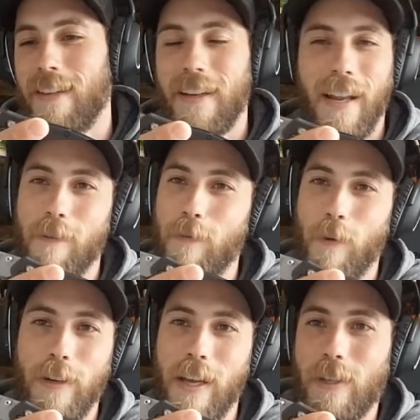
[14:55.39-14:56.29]

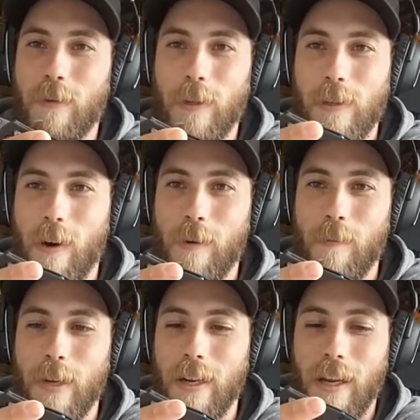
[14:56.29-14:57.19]
940 Dash one's hard to
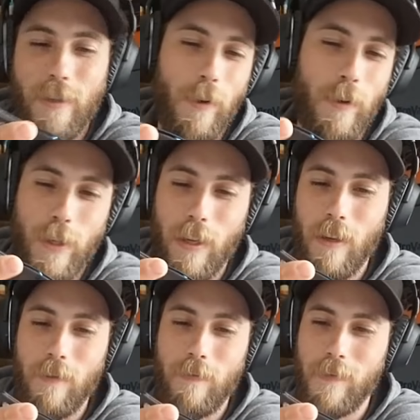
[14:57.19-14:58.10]
beat. I told you I
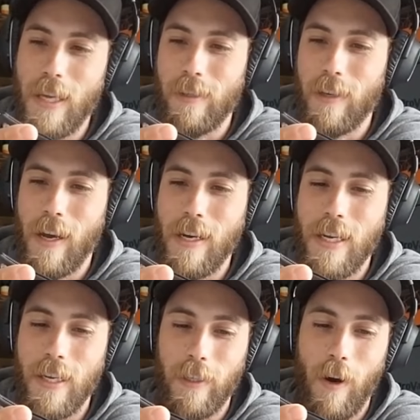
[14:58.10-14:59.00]
love
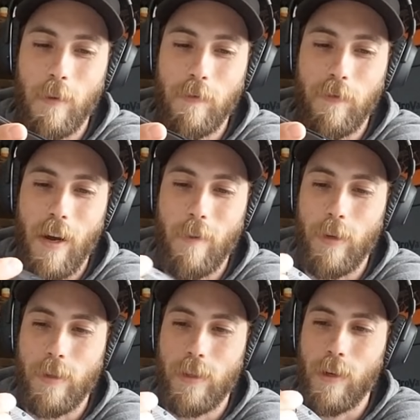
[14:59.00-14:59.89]
S90 and carbon
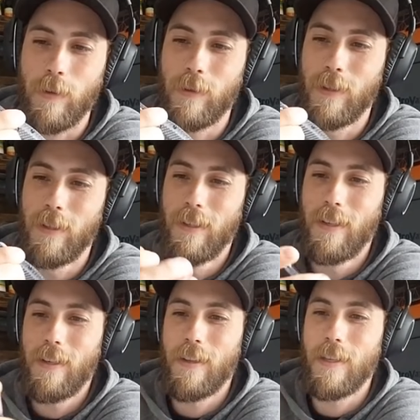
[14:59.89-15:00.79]
fiber, mm-hmm. so
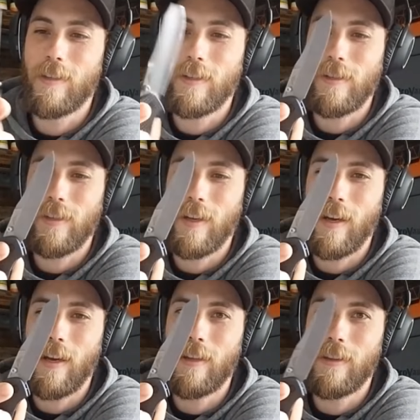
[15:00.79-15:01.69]
this is
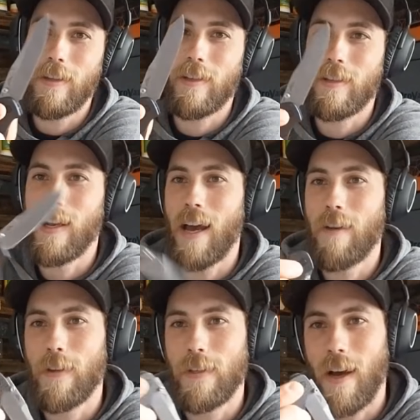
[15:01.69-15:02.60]
uh, this is a
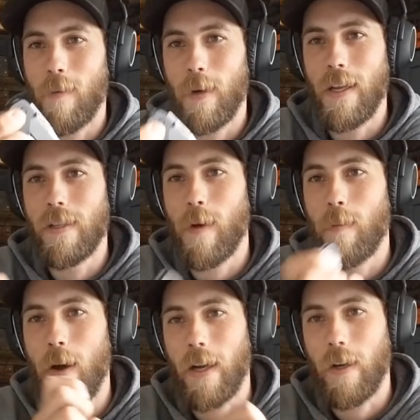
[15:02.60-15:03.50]
knife that dominates my
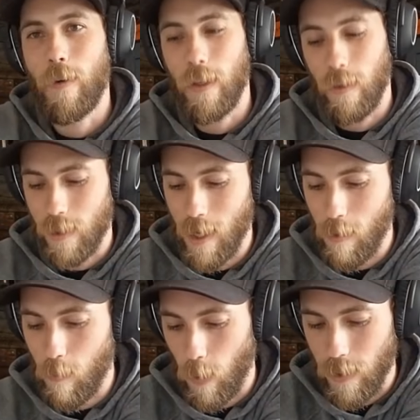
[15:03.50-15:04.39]
pocket real
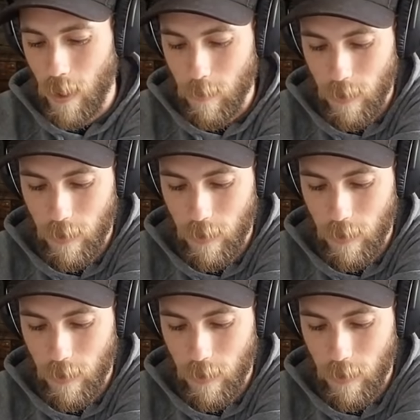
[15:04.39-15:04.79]
estate more times than